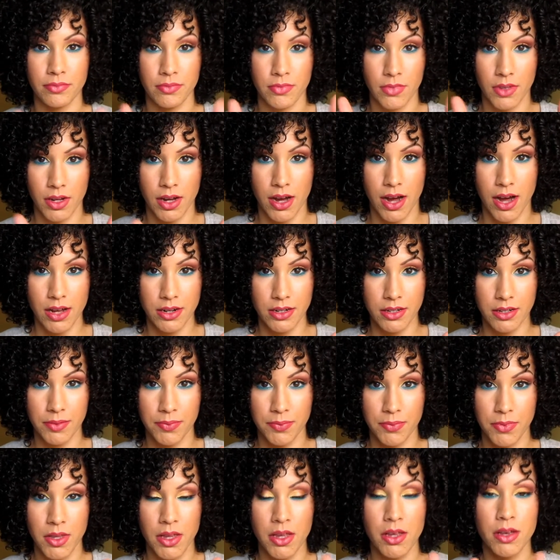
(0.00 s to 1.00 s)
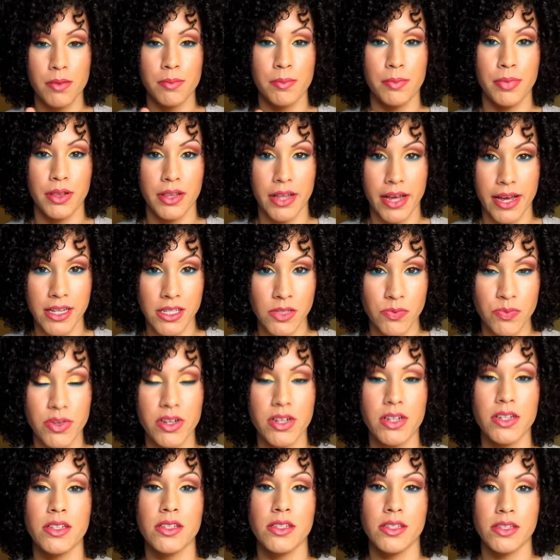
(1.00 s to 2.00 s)
Got it?
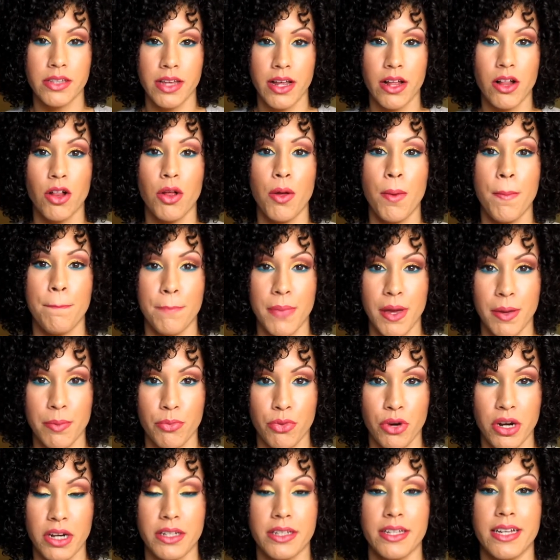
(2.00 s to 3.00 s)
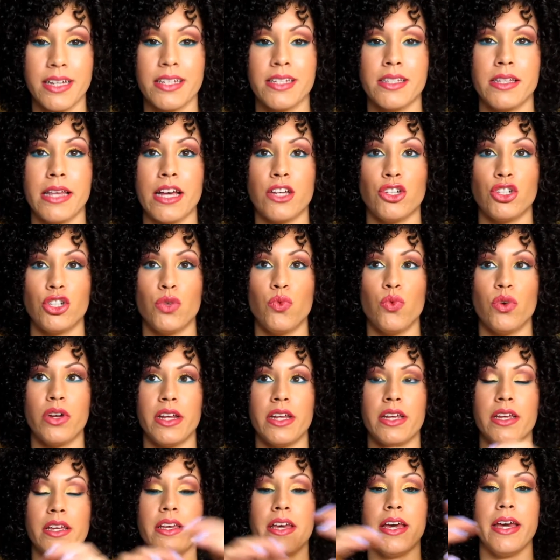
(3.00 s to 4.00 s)
Plasma cell membrane. That is actually what
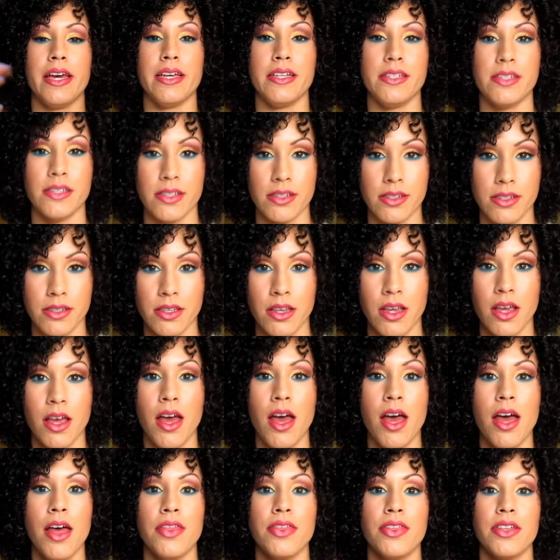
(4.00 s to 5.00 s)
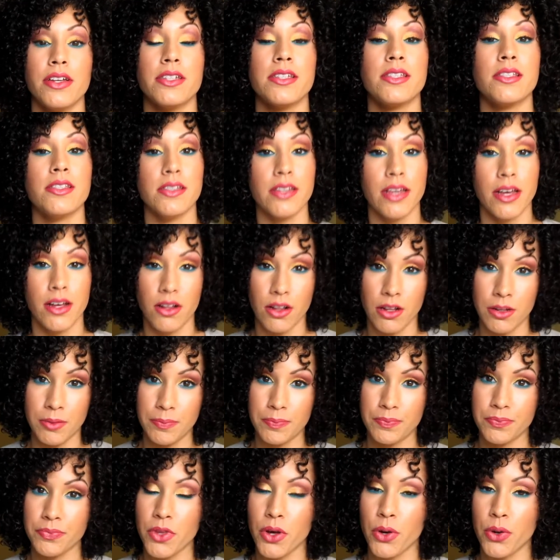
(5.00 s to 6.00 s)
encases the cell.
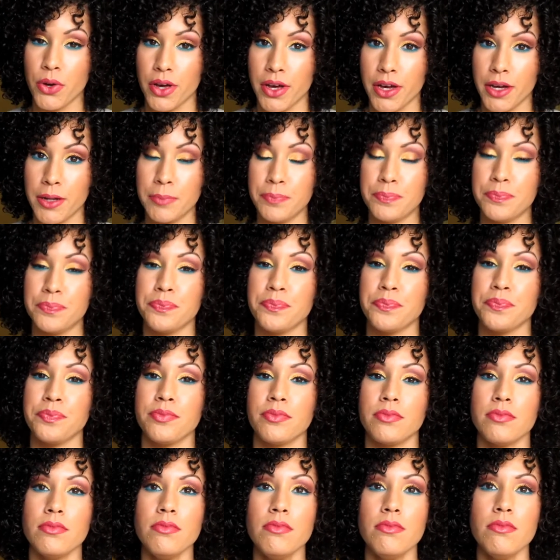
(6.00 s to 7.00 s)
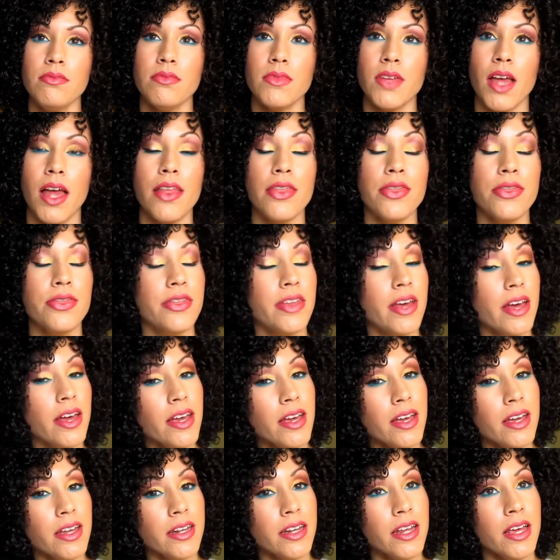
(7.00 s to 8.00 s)
Okay?
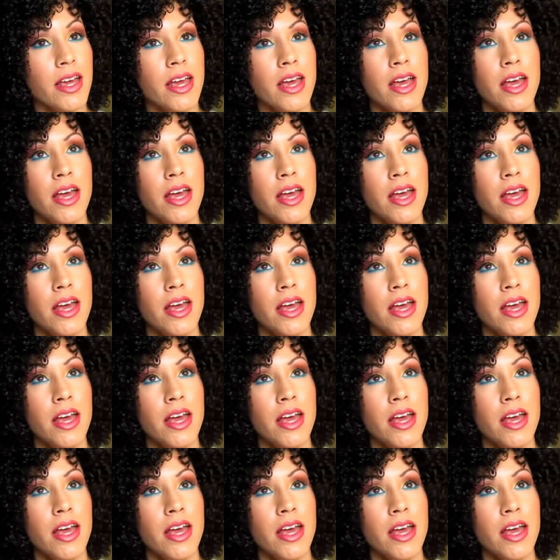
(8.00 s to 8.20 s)
Then